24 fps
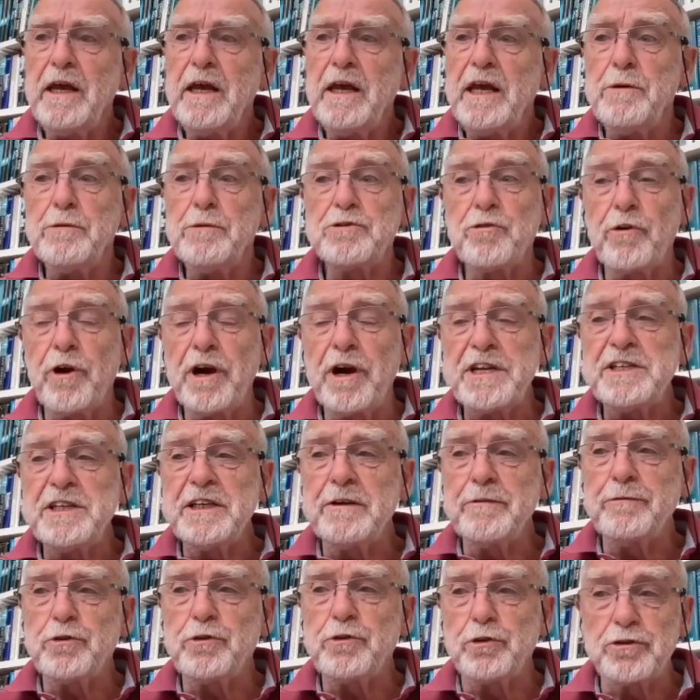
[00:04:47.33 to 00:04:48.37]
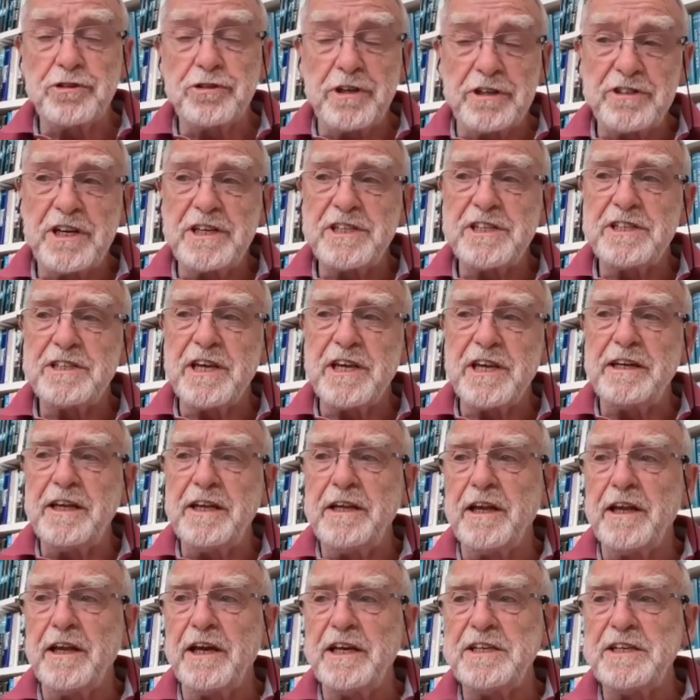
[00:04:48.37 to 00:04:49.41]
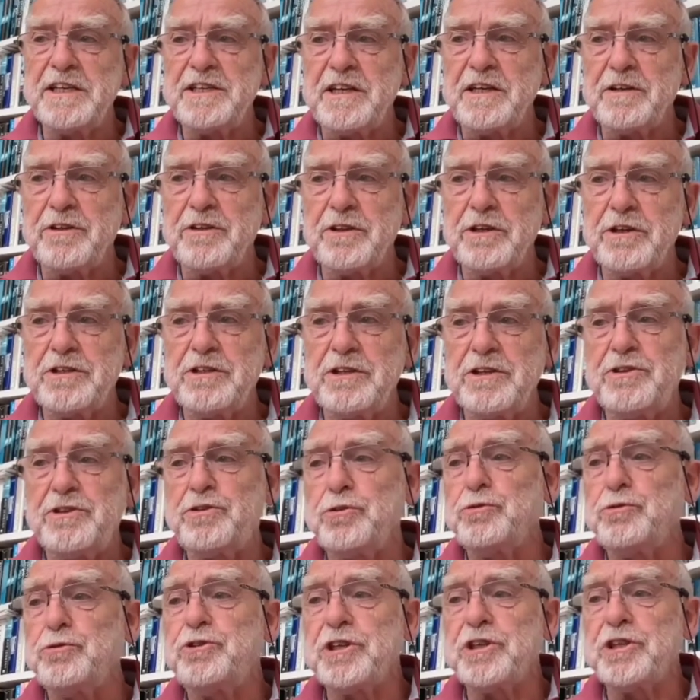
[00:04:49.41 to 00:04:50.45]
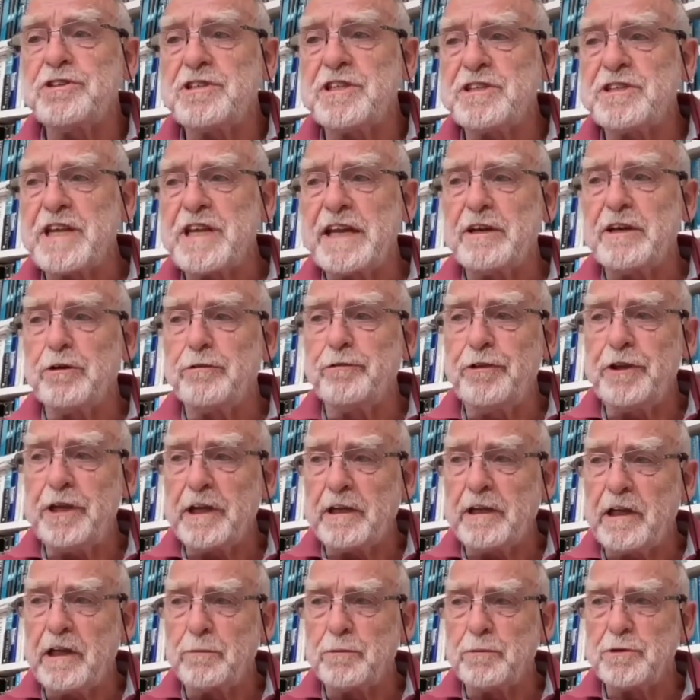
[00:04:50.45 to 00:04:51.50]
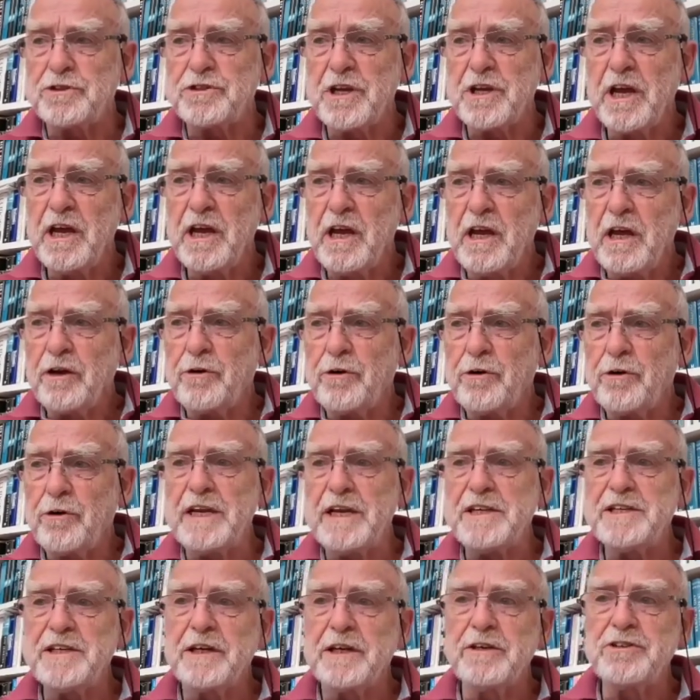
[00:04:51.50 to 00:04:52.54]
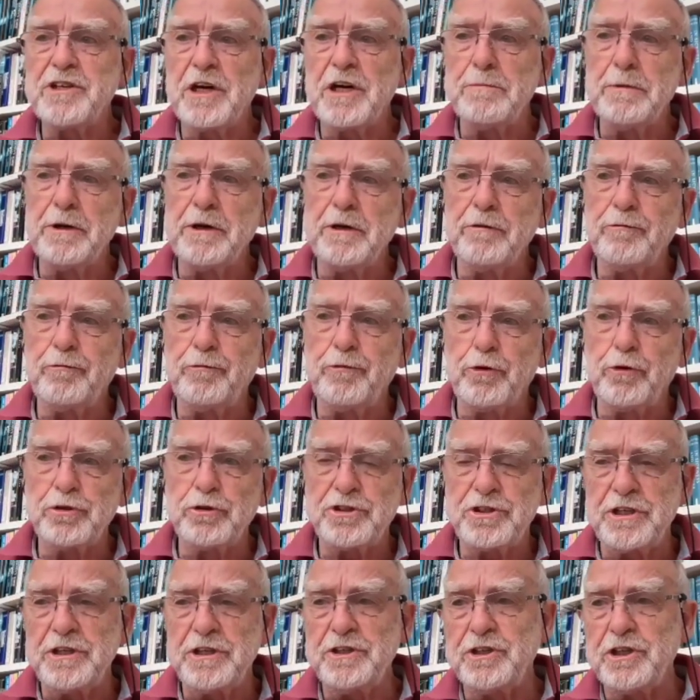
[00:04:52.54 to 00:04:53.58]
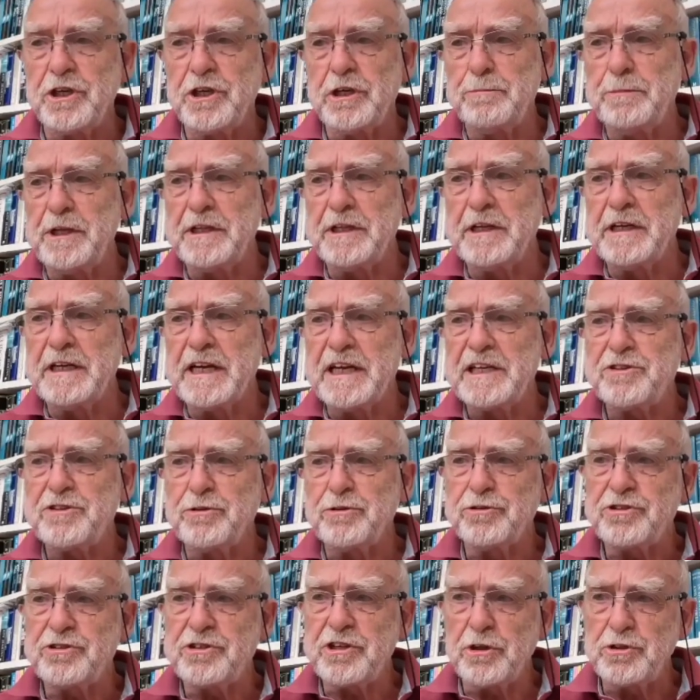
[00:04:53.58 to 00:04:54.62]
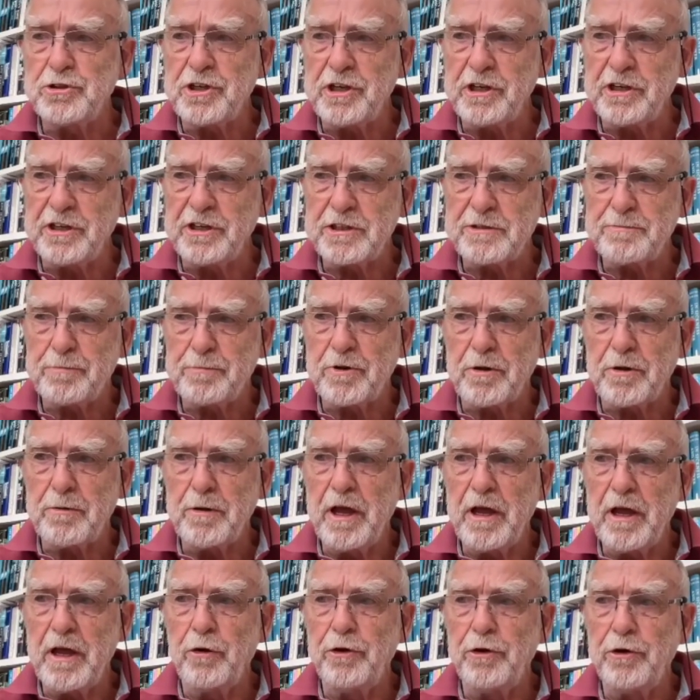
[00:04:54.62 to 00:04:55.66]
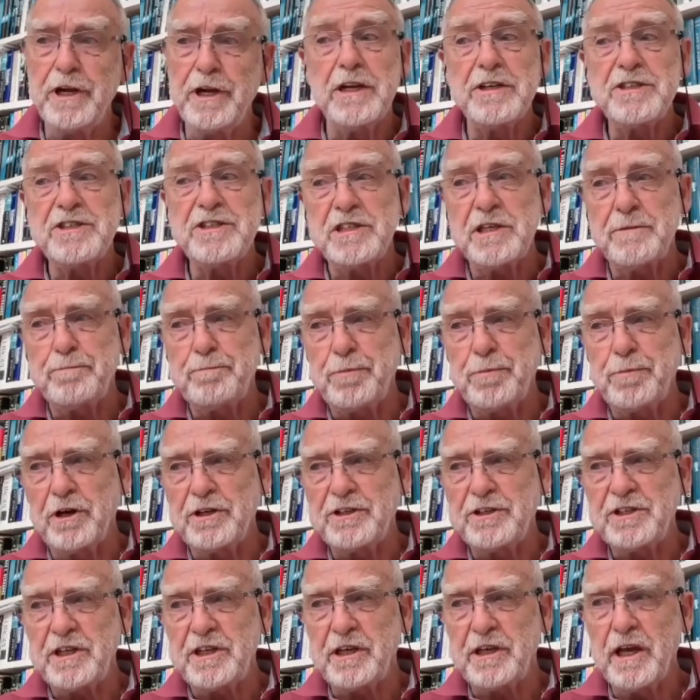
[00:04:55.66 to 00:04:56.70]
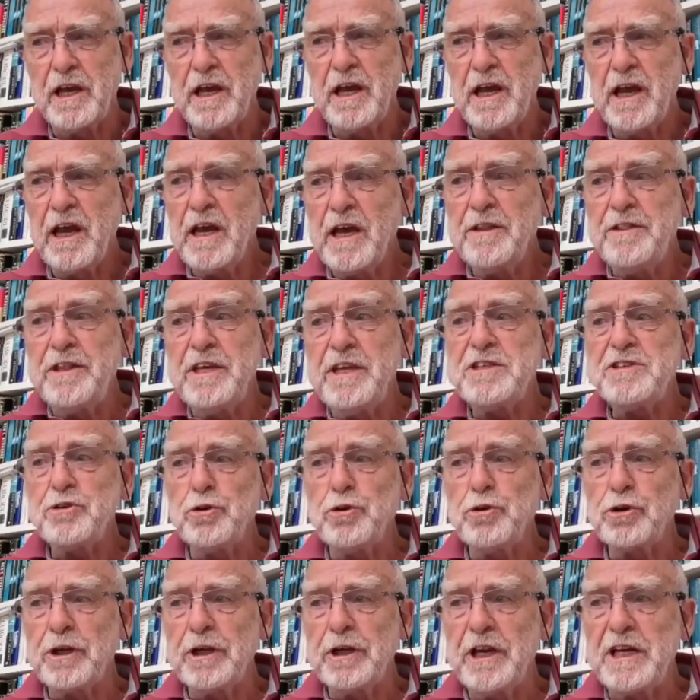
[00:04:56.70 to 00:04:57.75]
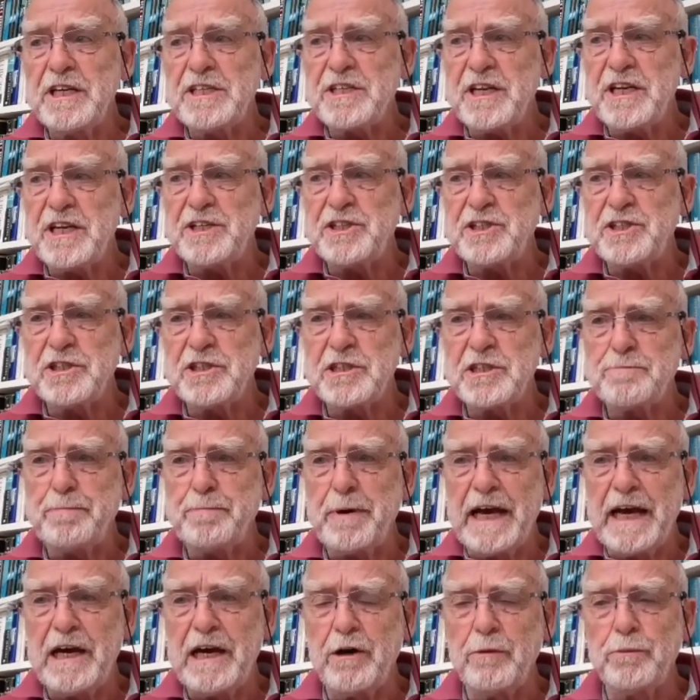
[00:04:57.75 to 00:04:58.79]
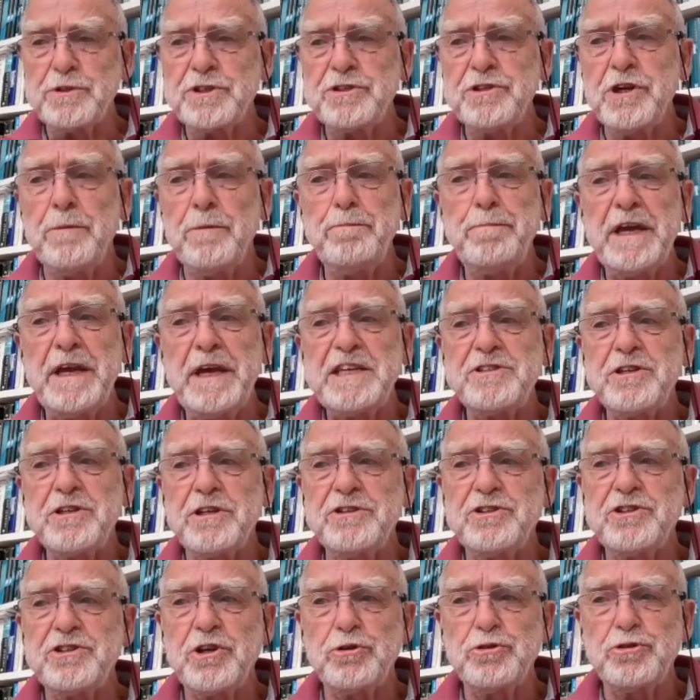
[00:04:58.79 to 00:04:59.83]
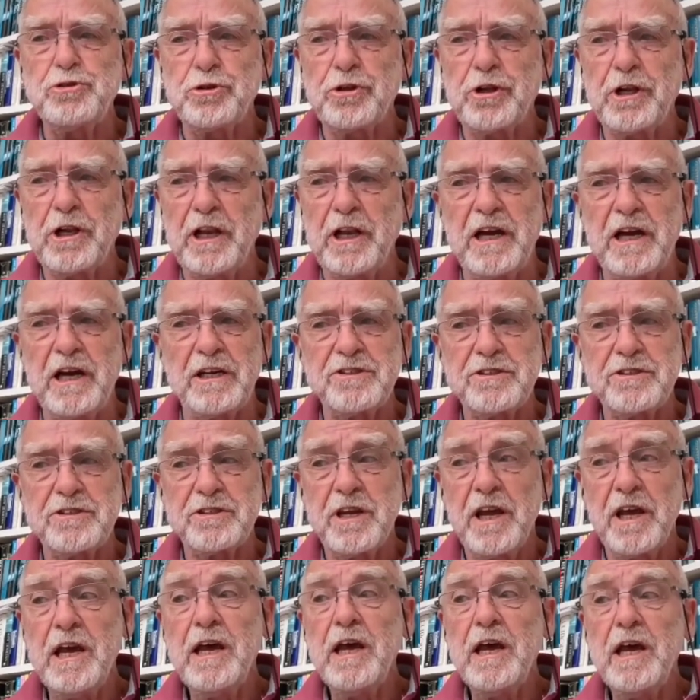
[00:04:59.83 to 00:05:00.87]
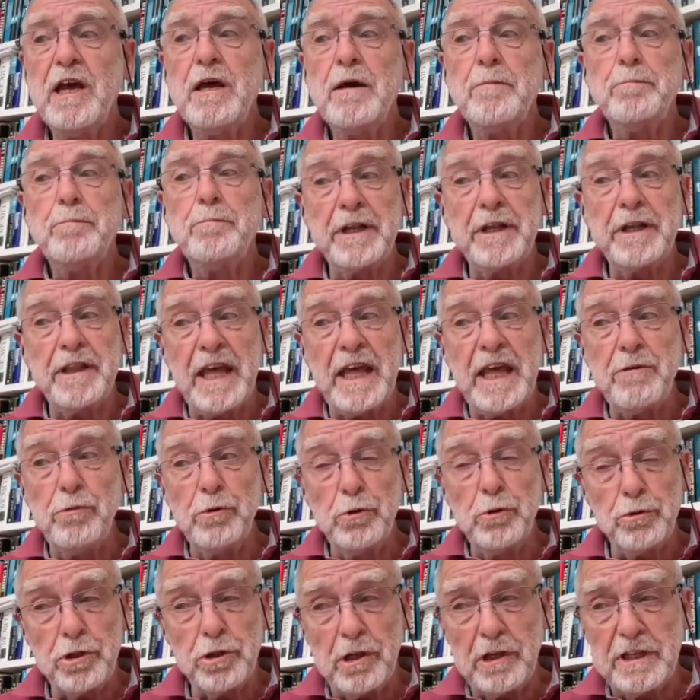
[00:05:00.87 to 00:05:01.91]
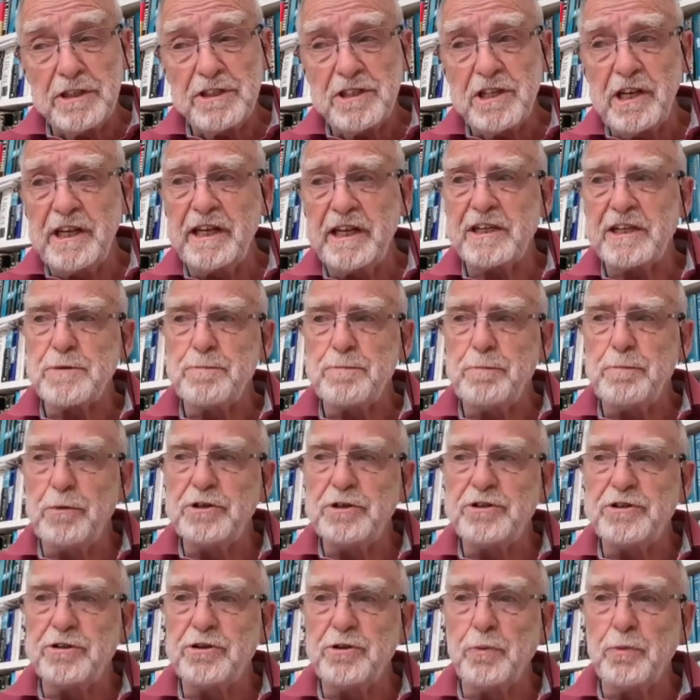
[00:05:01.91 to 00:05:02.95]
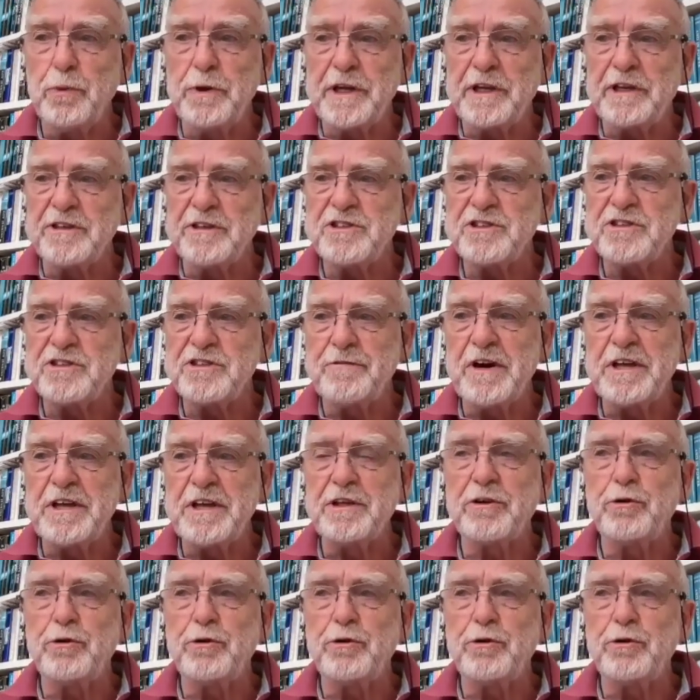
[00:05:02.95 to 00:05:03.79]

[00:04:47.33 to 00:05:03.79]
He was writing, of course, as I said, in 1932, just as Adolf Hitler was creating a dominant force in Germany, the National Socialist or Nazi Party. These organizations' power was not based on social class, but they ruthlessly exploited the weakness of other